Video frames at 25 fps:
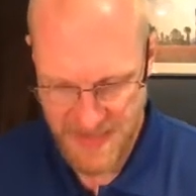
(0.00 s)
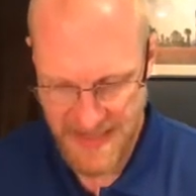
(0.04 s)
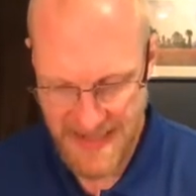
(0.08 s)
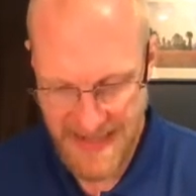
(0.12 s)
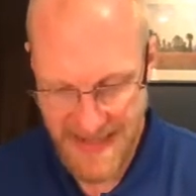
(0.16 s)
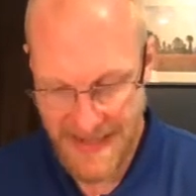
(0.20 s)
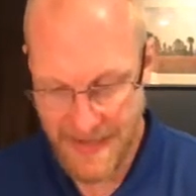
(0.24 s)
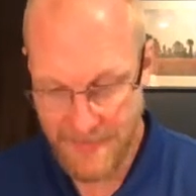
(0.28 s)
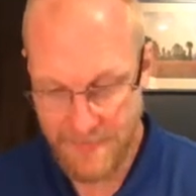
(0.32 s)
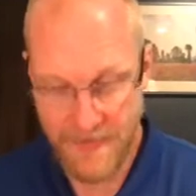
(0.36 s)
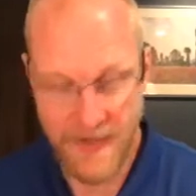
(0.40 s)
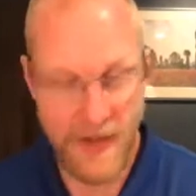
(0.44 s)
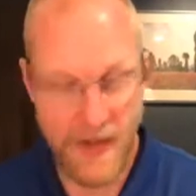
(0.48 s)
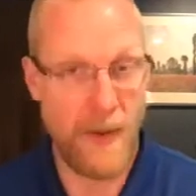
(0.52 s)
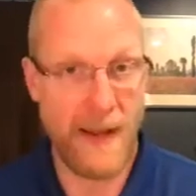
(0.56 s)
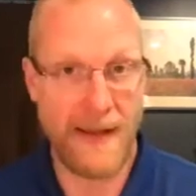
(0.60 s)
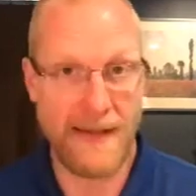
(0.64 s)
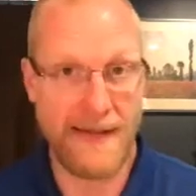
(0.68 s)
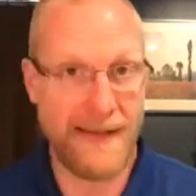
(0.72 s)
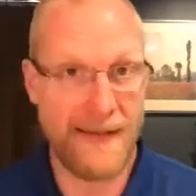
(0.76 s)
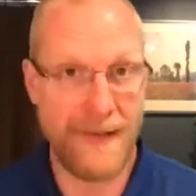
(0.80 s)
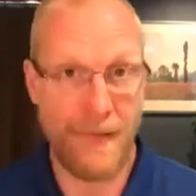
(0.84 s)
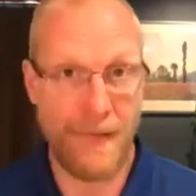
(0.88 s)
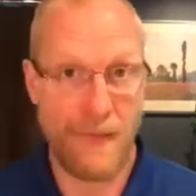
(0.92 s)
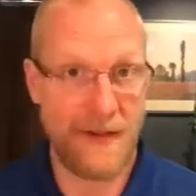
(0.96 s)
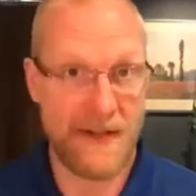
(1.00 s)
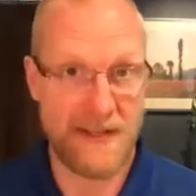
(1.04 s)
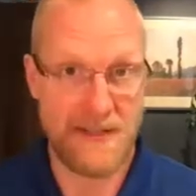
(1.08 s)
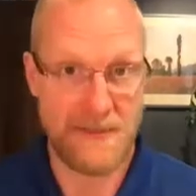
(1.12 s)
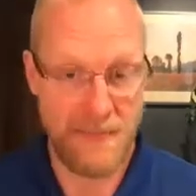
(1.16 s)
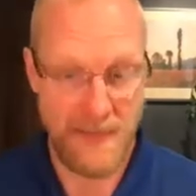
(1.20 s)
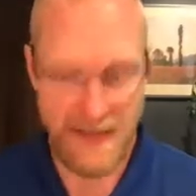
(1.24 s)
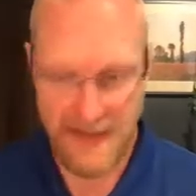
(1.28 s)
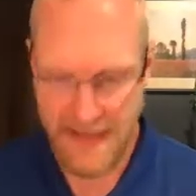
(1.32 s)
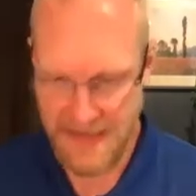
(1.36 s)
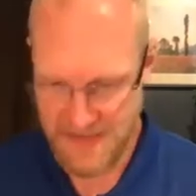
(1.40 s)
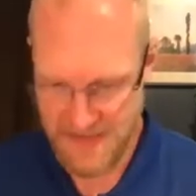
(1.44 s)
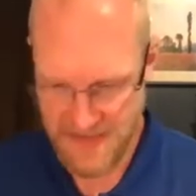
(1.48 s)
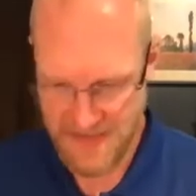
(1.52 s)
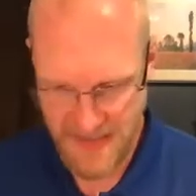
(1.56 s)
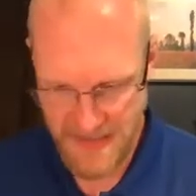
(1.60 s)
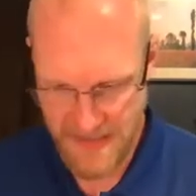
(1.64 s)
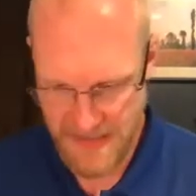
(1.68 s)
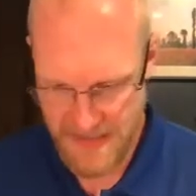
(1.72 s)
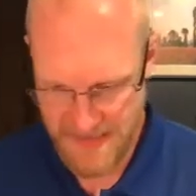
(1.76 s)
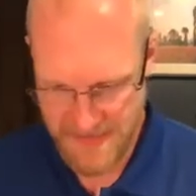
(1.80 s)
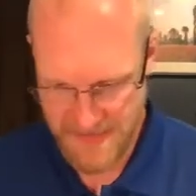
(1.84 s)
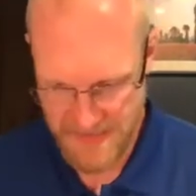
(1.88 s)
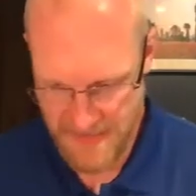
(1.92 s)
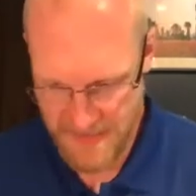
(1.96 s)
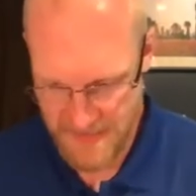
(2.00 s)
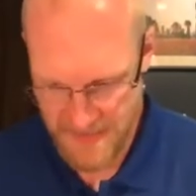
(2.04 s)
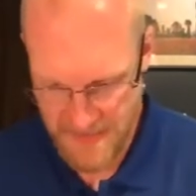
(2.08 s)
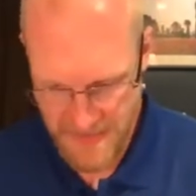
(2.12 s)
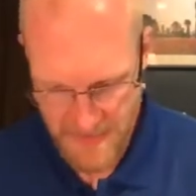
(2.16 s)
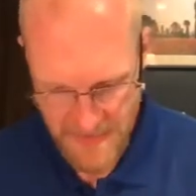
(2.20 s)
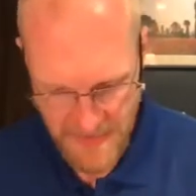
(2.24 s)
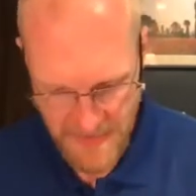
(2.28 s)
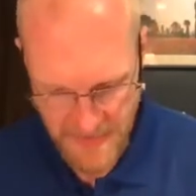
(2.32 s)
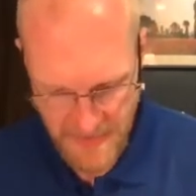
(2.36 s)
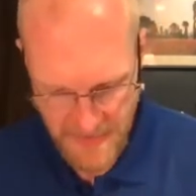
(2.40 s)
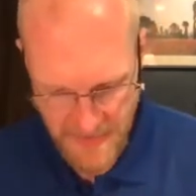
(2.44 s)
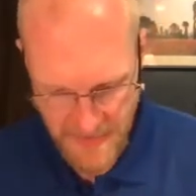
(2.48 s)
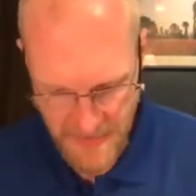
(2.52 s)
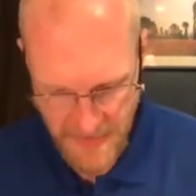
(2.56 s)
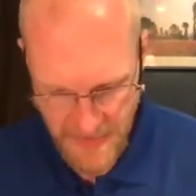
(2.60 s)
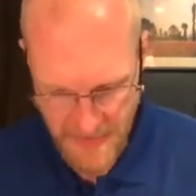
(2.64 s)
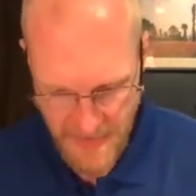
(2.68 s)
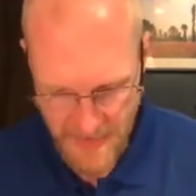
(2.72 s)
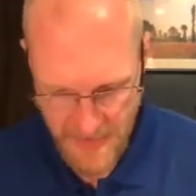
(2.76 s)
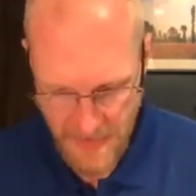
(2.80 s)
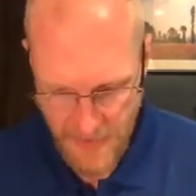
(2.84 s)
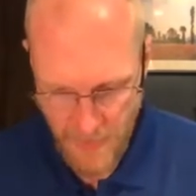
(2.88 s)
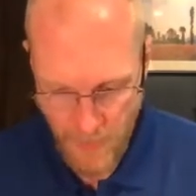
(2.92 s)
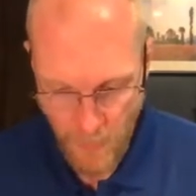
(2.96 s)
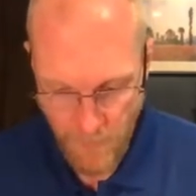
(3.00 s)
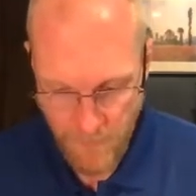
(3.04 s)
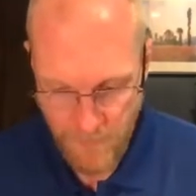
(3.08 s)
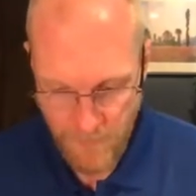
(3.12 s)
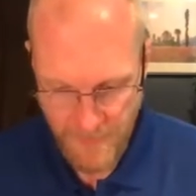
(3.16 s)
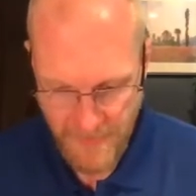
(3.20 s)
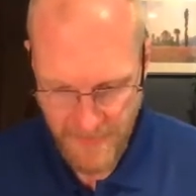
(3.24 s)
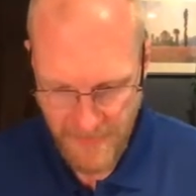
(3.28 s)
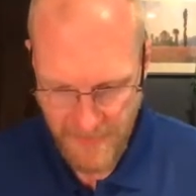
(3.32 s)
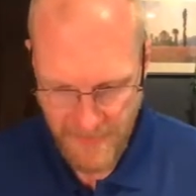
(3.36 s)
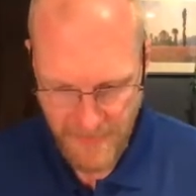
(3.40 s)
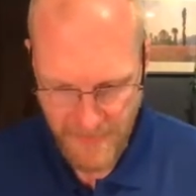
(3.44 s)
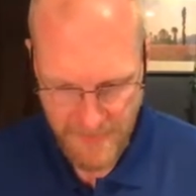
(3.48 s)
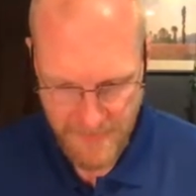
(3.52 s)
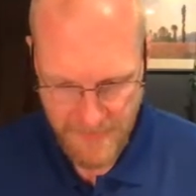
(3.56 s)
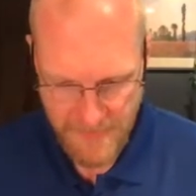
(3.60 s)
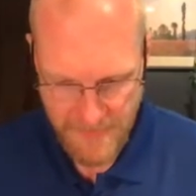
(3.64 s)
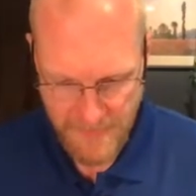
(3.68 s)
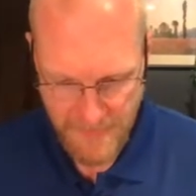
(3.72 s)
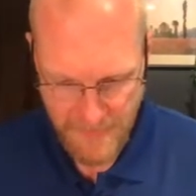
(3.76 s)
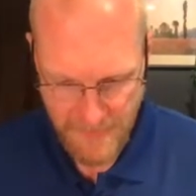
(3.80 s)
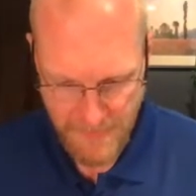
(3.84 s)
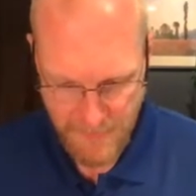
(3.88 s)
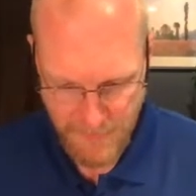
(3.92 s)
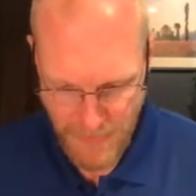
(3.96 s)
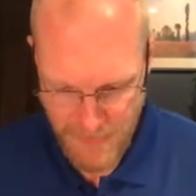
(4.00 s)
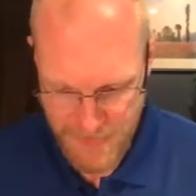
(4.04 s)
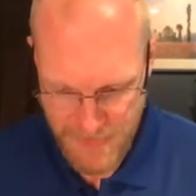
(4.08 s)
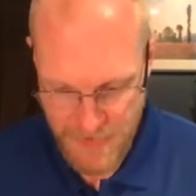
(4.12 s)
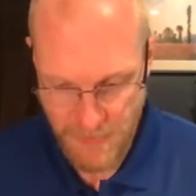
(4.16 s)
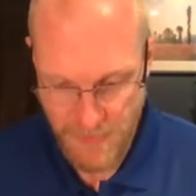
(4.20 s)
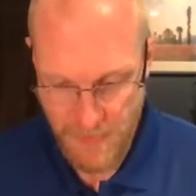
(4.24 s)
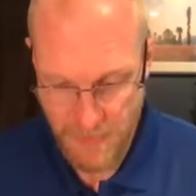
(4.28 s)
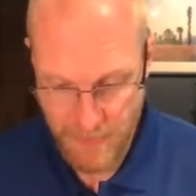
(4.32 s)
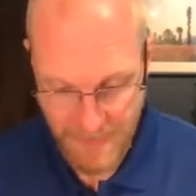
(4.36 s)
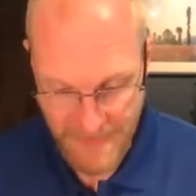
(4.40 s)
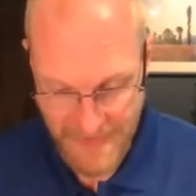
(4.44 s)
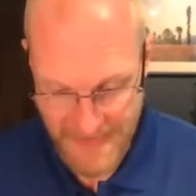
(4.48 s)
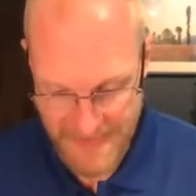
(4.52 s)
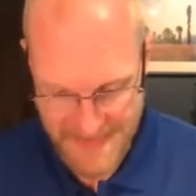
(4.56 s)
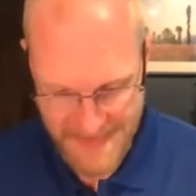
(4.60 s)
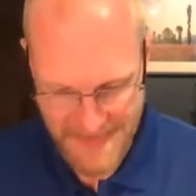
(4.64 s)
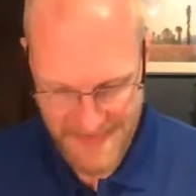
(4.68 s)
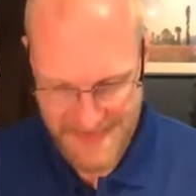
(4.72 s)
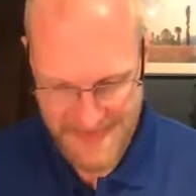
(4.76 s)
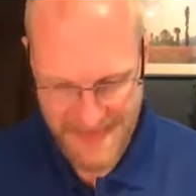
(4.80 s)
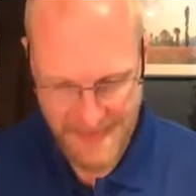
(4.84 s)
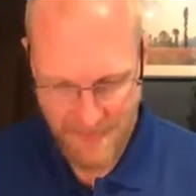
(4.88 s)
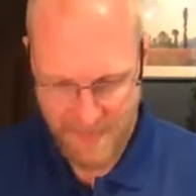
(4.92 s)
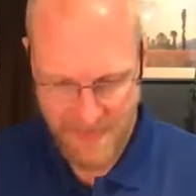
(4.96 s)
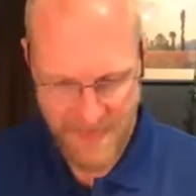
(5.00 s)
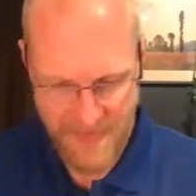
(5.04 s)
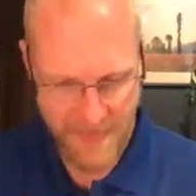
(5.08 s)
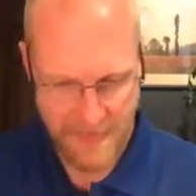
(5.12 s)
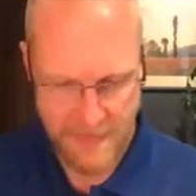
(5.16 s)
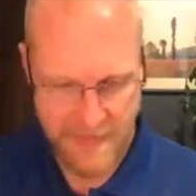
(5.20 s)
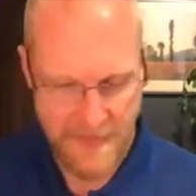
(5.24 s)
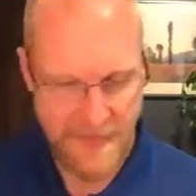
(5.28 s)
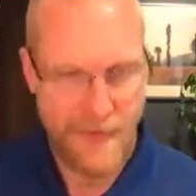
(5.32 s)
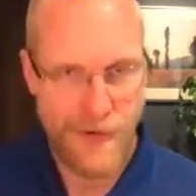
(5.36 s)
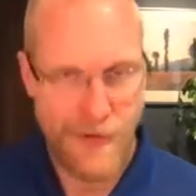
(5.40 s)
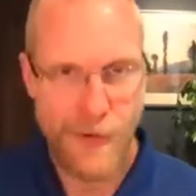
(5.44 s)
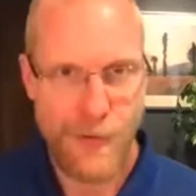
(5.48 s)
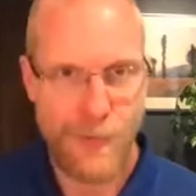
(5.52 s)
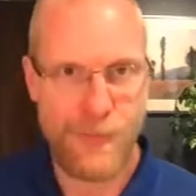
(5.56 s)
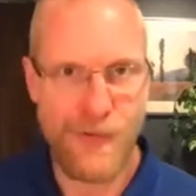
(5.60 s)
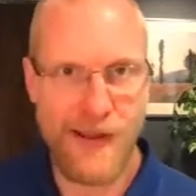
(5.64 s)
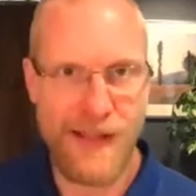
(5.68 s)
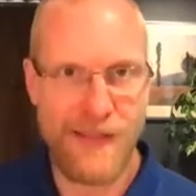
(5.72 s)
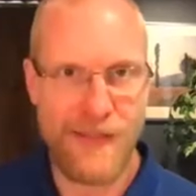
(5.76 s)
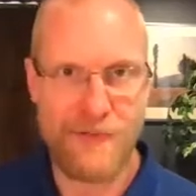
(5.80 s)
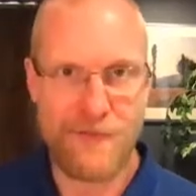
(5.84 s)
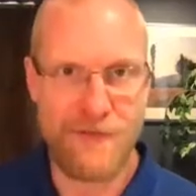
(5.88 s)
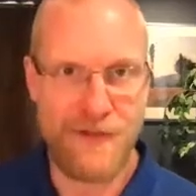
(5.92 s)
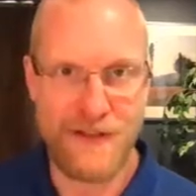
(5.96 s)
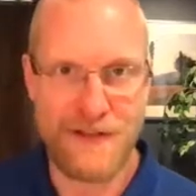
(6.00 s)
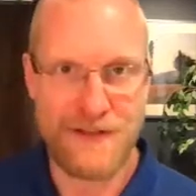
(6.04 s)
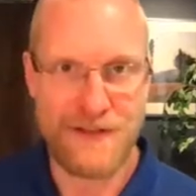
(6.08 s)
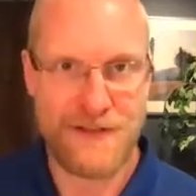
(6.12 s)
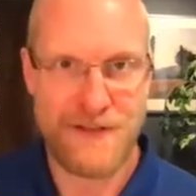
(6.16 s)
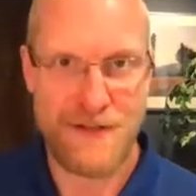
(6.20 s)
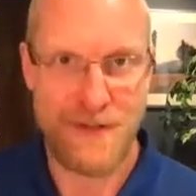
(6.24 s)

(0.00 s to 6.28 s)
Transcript: I have no idea what his PhD is in. Hopefully, presumably it's in something relevant to